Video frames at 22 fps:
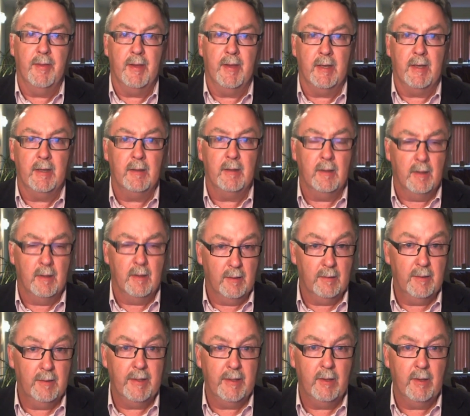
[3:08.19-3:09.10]
the
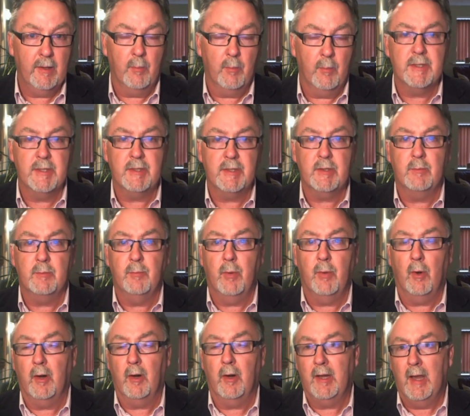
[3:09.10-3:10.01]
lead opposition
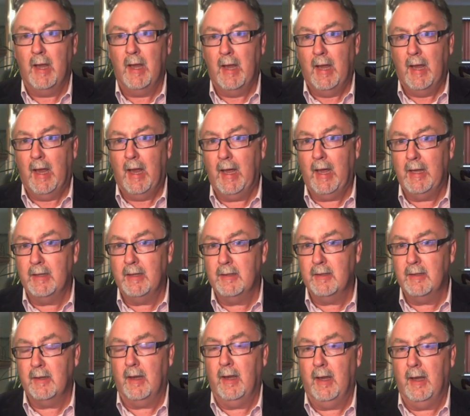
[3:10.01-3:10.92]
party, and